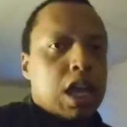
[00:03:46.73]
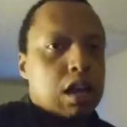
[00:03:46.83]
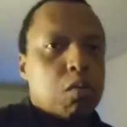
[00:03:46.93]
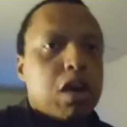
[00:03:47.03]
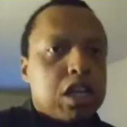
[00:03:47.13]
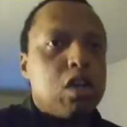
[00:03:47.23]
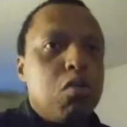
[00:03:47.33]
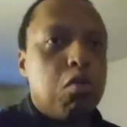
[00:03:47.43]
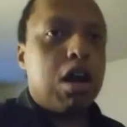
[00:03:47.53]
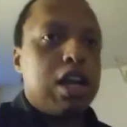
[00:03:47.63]
What you
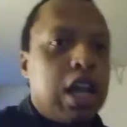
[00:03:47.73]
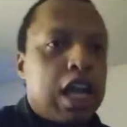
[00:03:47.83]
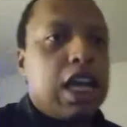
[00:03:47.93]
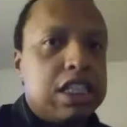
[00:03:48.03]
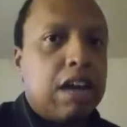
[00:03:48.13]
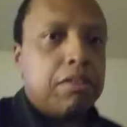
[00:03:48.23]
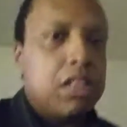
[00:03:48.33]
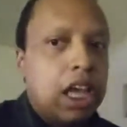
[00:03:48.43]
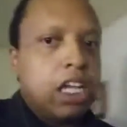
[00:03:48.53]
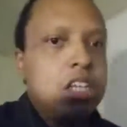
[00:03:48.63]
want is
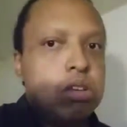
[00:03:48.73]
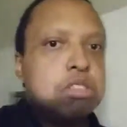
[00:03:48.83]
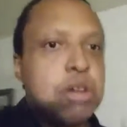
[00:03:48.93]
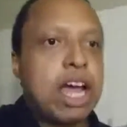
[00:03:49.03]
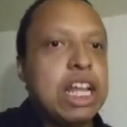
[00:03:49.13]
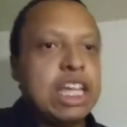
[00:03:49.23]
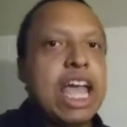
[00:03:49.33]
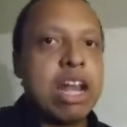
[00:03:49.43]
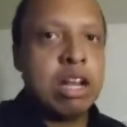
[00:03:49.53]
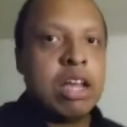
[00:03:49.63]
everything you try to
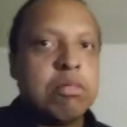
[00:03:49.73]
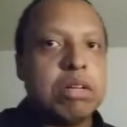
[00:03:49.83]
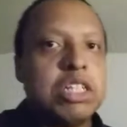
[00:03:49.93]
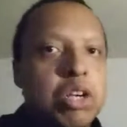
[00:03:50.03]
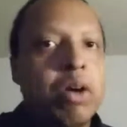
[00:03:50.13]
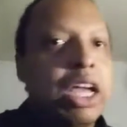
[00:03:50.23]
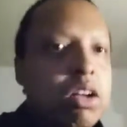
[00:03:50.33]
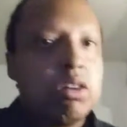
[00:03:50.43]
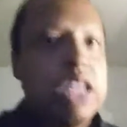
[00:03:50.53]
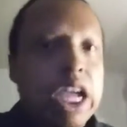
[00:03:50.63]
get, but you ain't
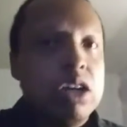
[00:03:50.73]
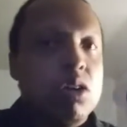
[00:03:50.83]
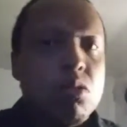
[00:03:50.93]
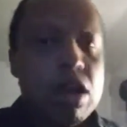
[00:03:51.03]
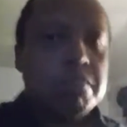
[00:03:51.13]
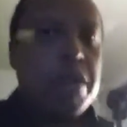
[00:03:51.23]
gonna get nowhere